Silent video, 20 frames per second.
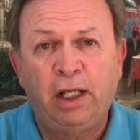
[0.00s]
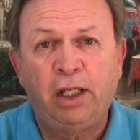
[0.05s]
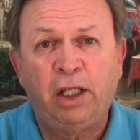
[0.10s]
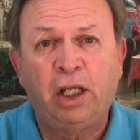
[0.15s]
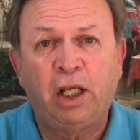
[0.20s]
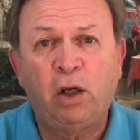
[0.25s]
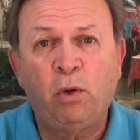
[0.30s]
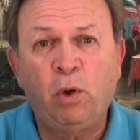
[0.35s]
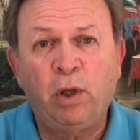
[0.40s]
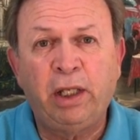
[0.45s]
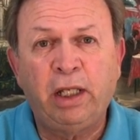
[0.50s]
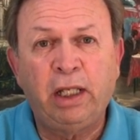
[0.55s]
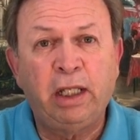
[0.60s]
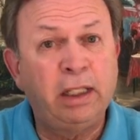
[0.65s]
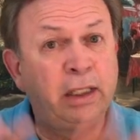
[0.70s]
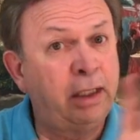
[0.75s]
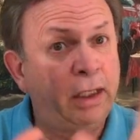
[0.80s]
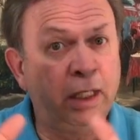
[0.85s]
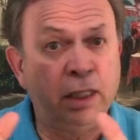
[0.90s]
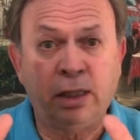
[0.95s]
You go on
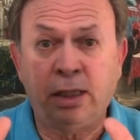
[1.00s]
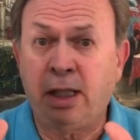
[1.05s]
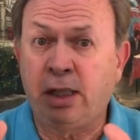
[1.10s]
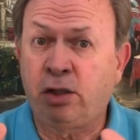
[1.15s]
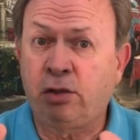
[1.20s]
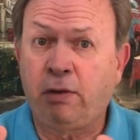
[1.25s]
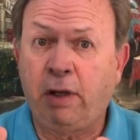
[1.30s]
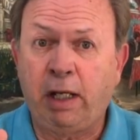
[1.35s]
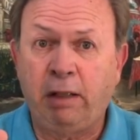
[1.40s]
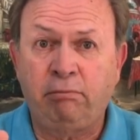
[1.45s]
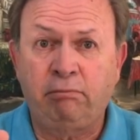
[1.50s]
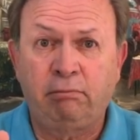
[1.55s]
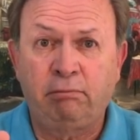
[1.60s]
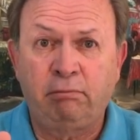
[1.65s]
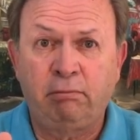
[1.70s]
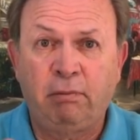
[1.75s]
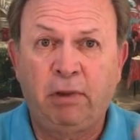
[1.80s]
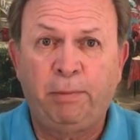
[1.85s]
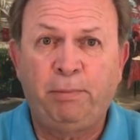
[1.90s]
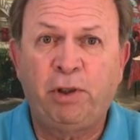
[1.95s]
the internet's great,
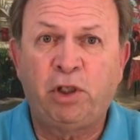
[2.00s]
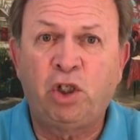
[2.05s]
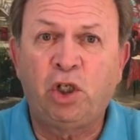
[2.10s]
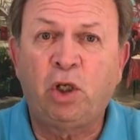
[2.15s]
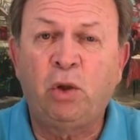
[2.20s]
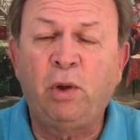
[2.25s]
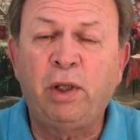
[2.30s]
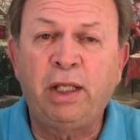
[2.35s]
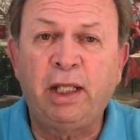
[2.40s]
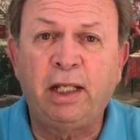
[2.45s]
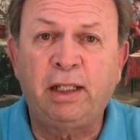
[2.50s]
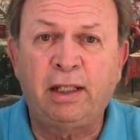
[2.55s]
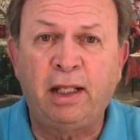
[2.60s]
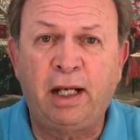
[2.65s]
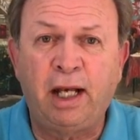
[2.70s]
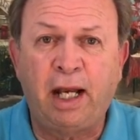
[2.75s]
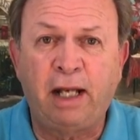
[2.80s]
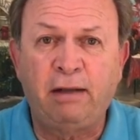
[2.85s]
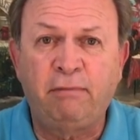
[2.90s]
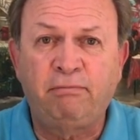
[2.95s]
but you go on the
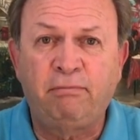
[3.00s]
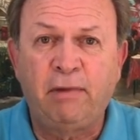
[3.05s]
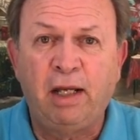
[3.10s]
internet